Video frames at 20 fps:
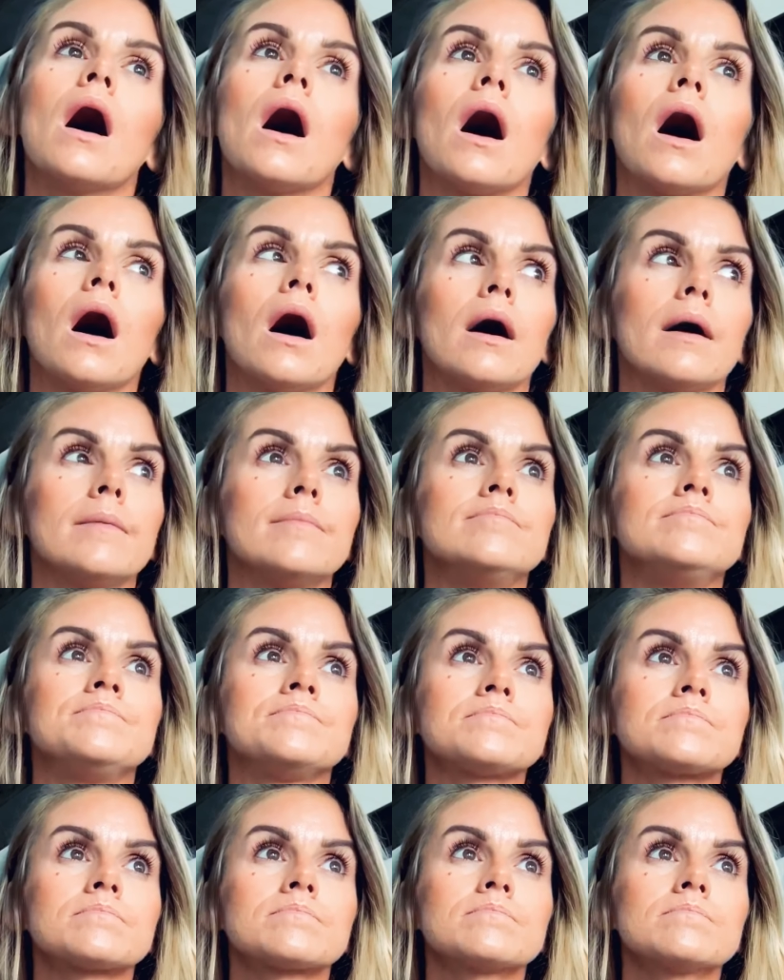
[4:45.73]
Um,
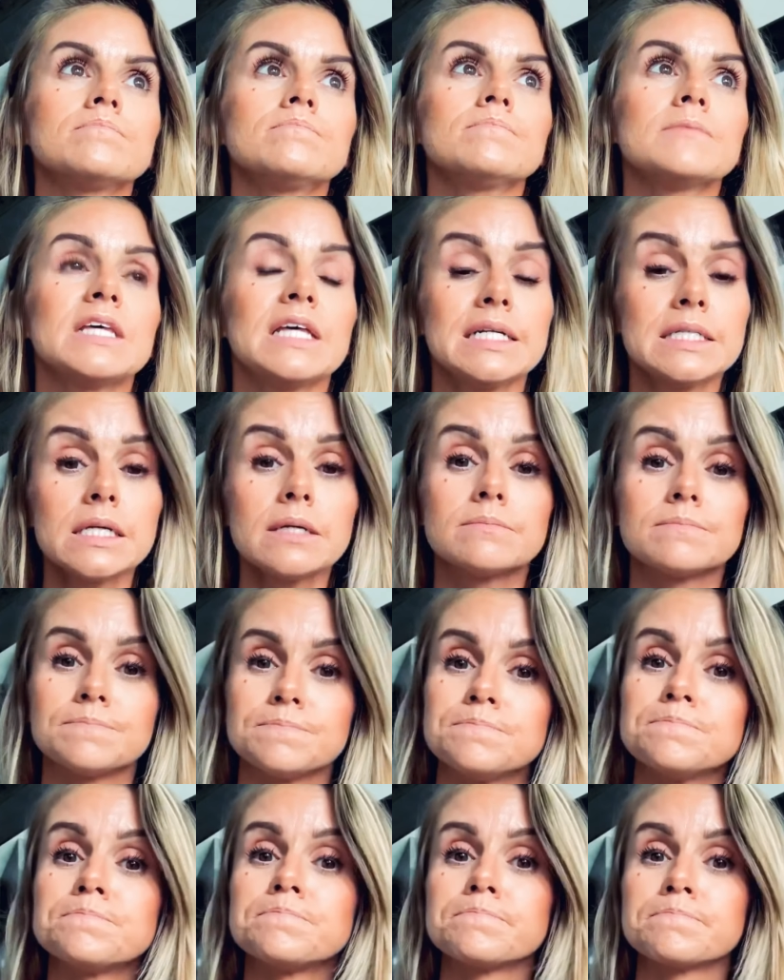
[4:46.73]
that's it.
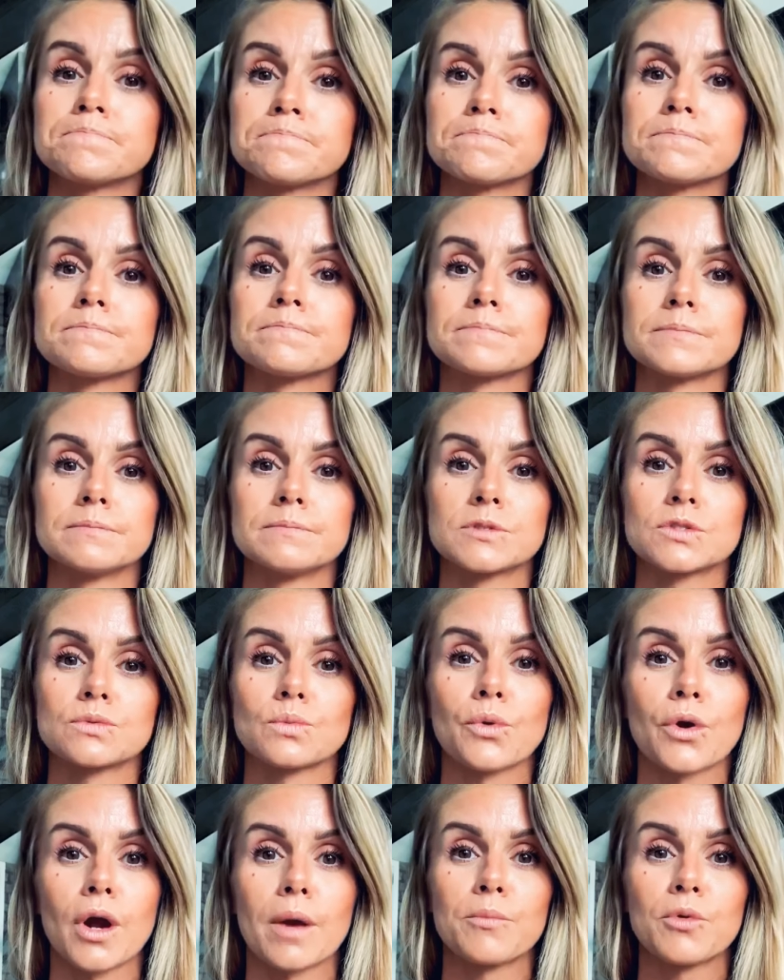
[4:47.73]
That's
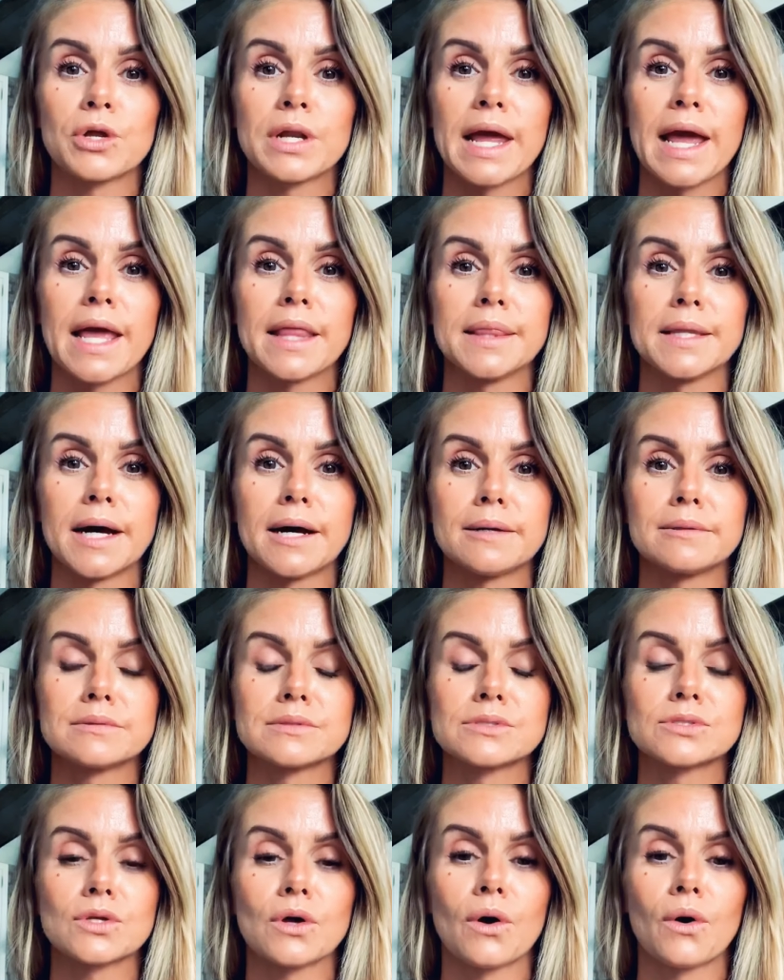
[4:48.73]
where I'm going to end that.
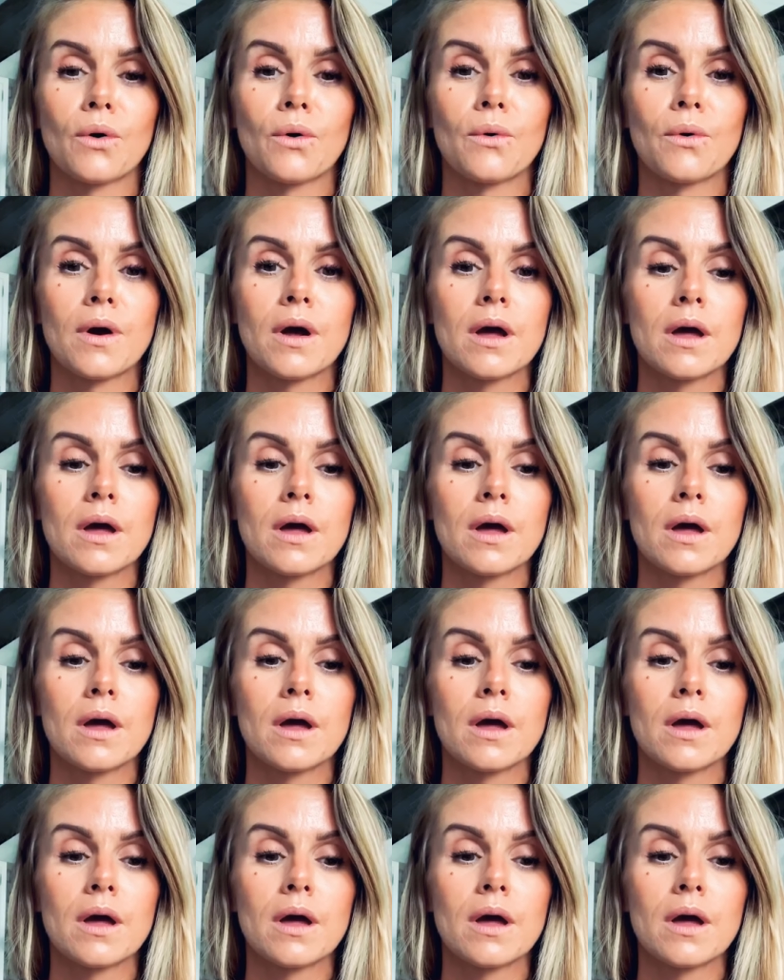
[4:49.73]
So